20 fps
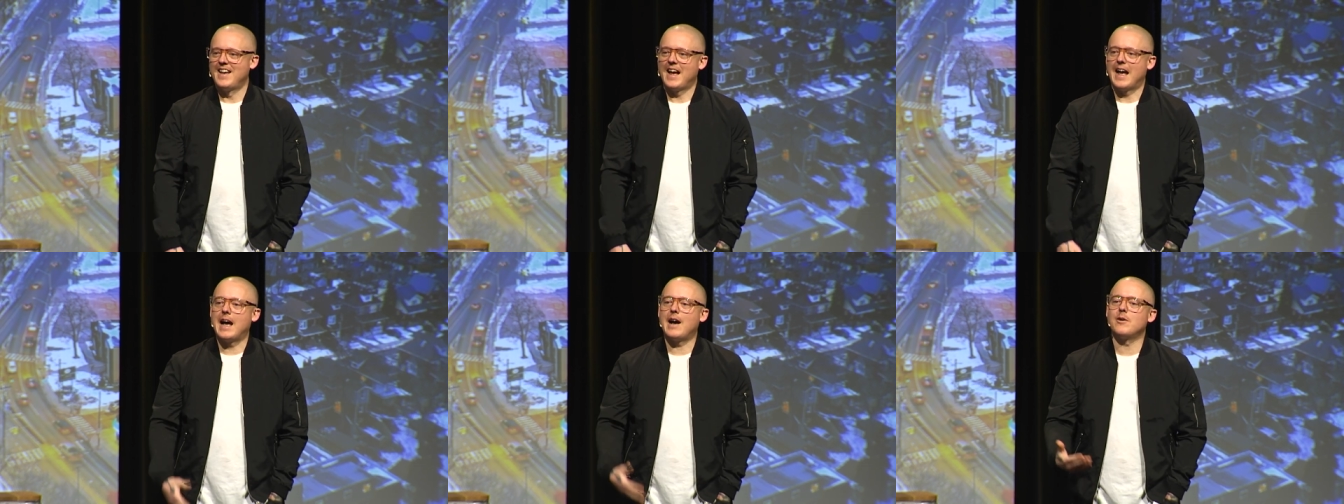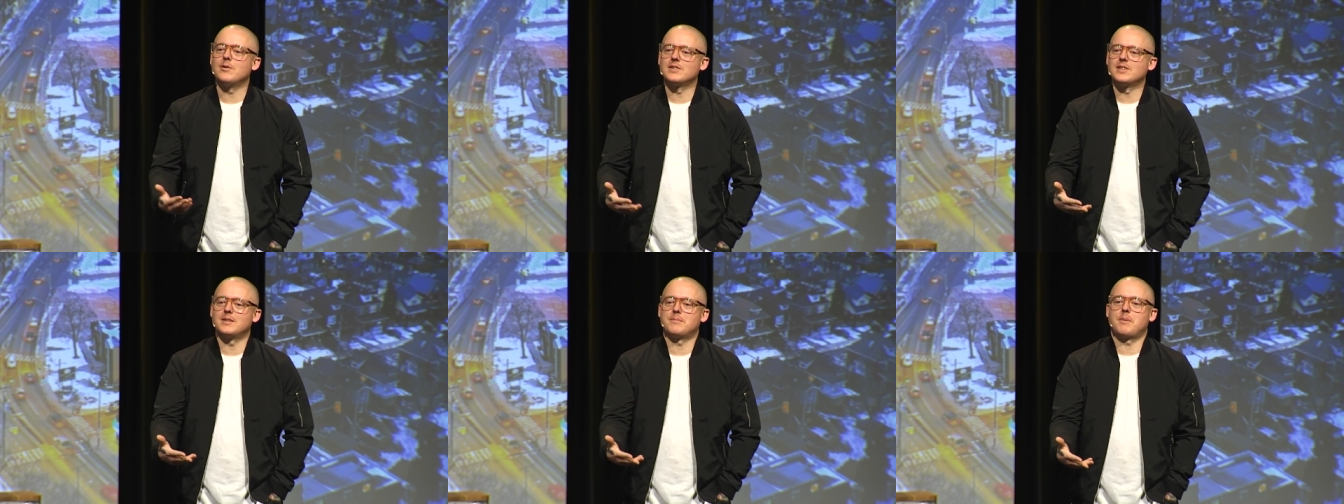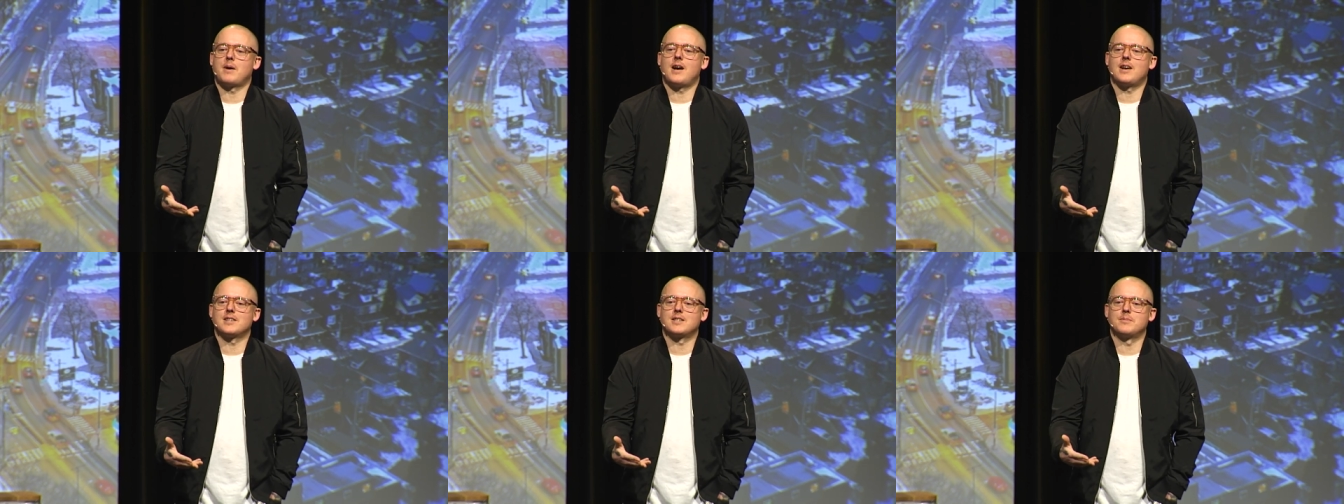How is it
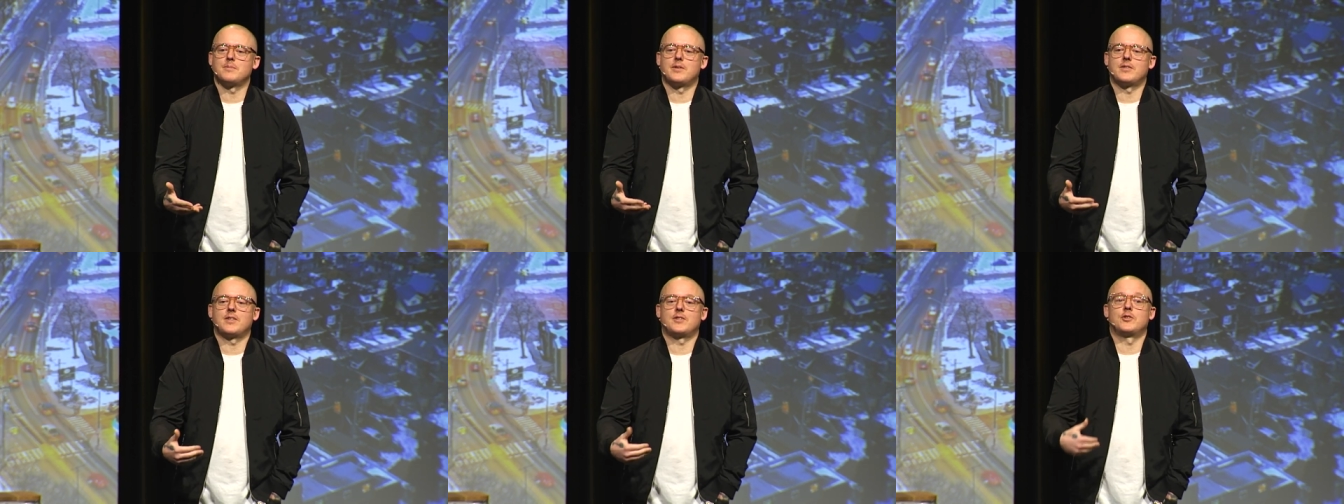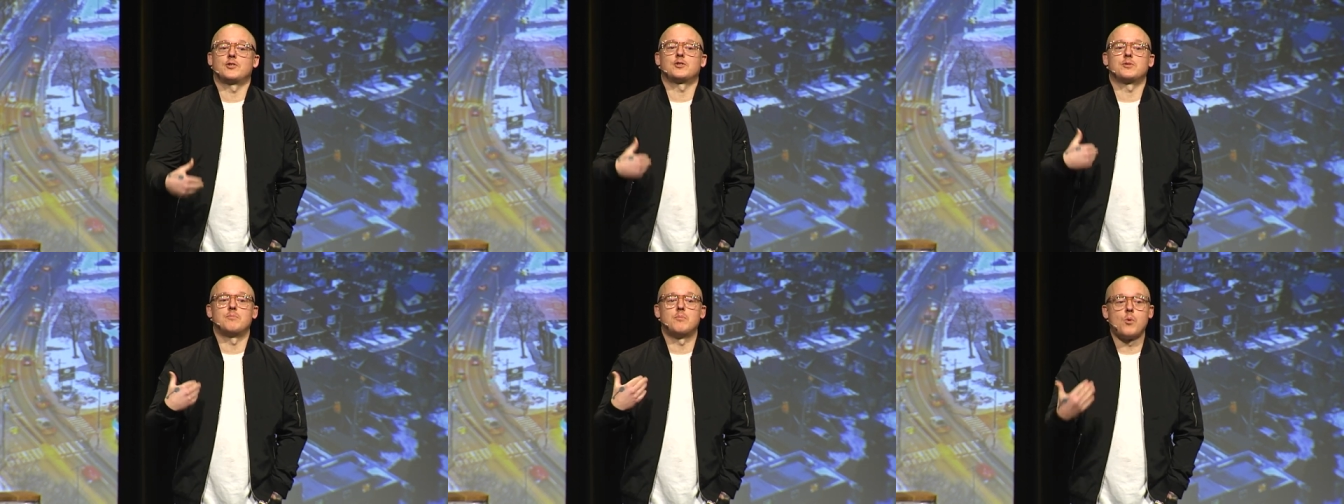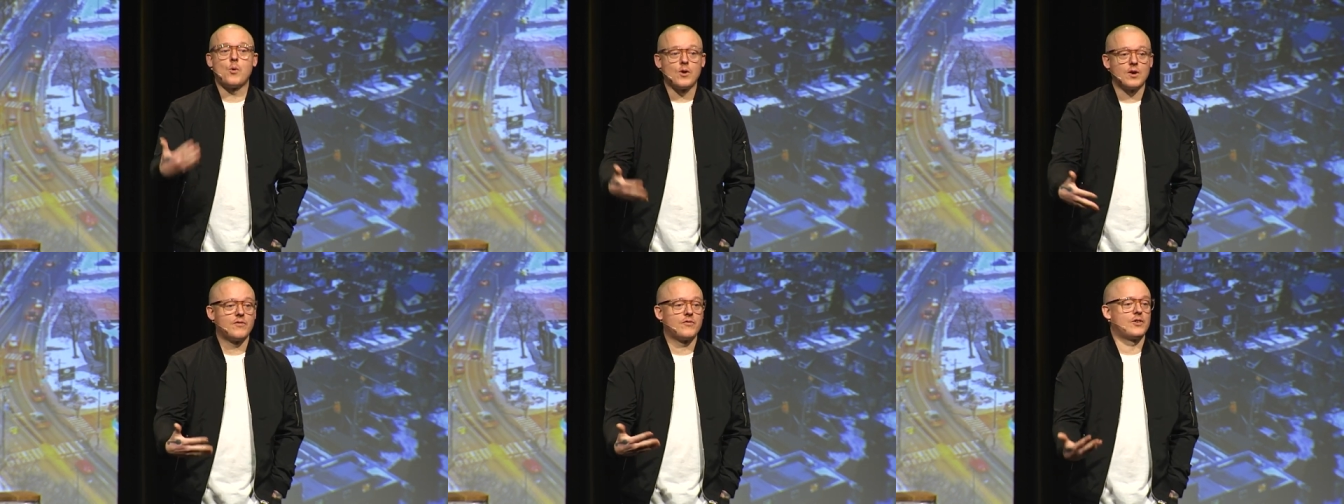possible that there's
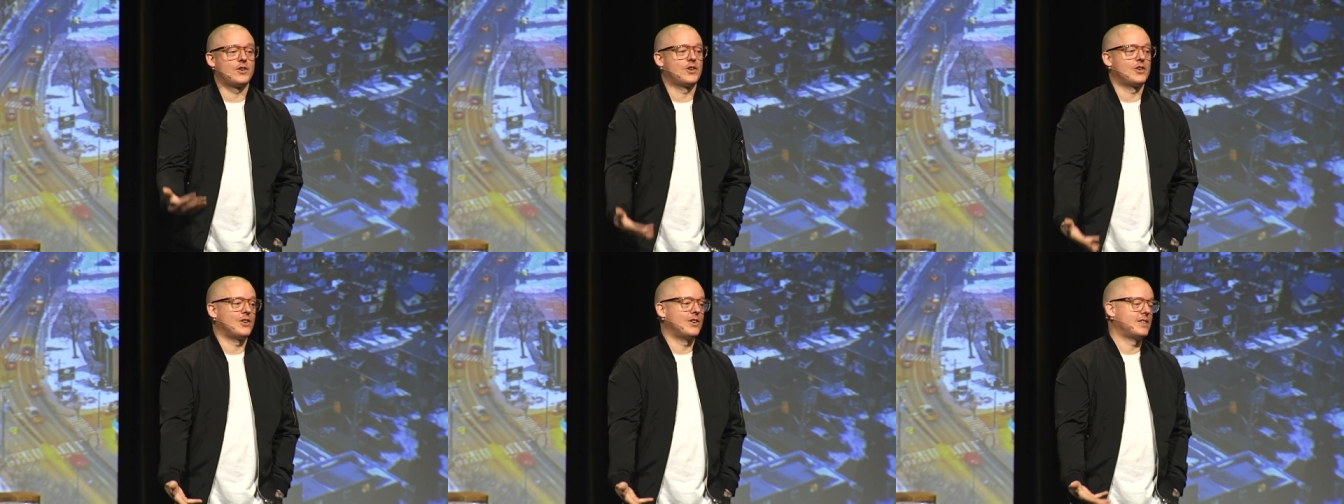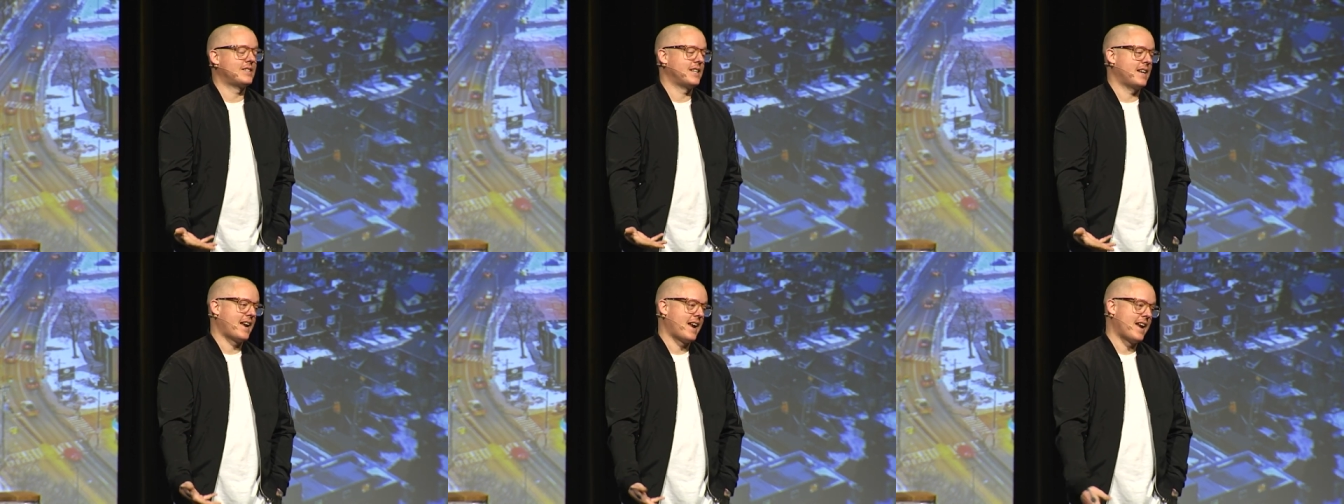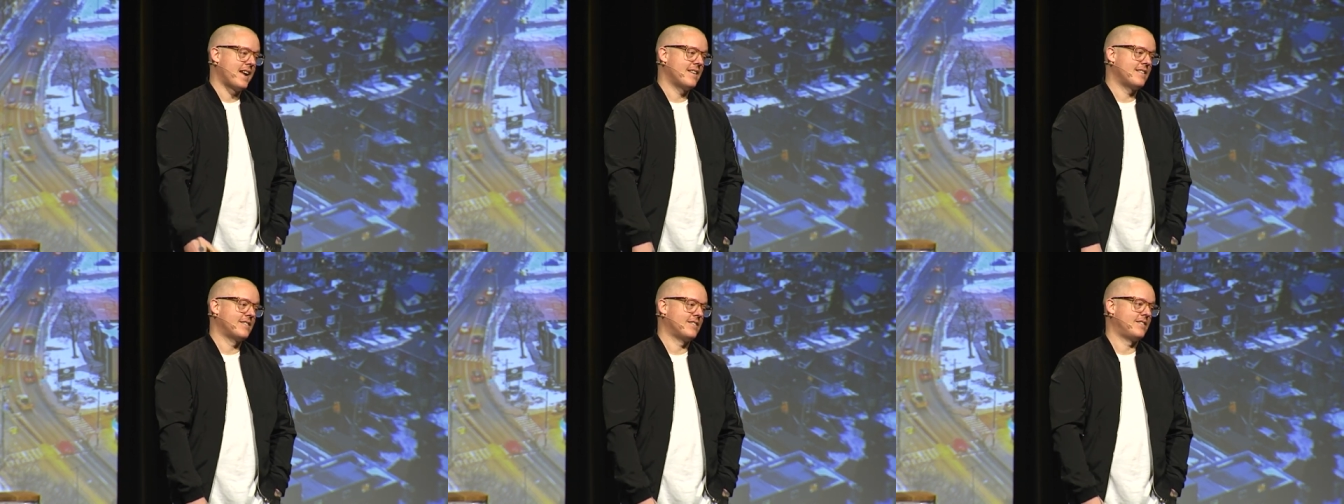more for her to
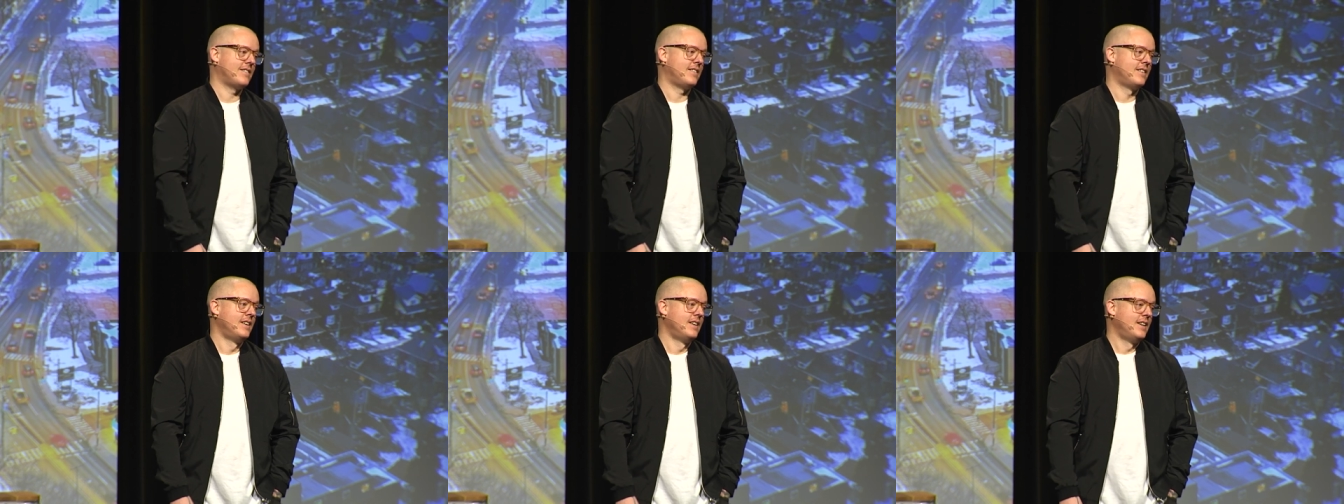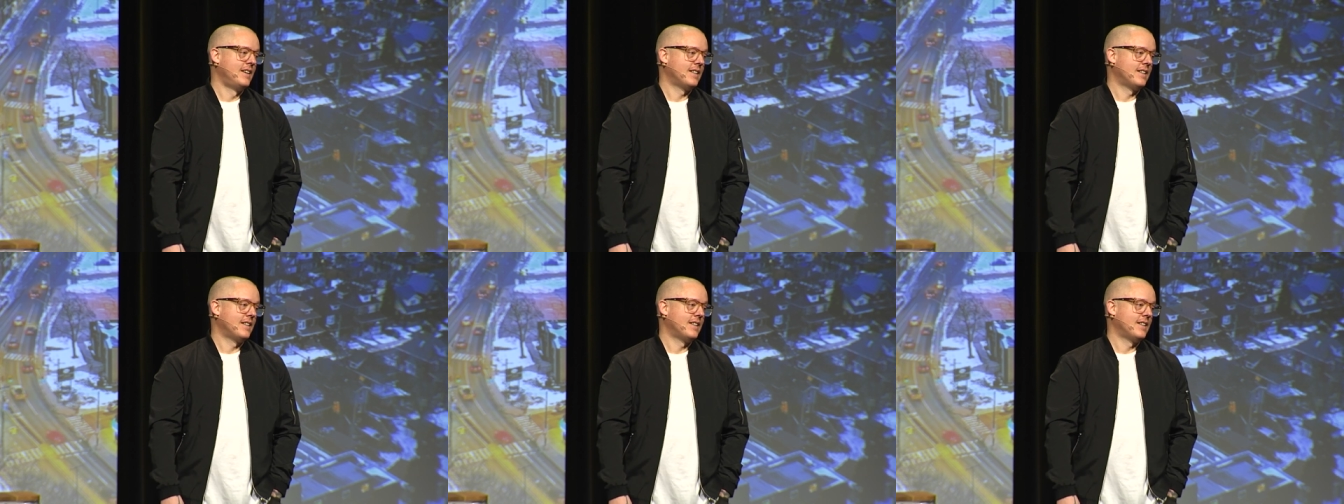handle?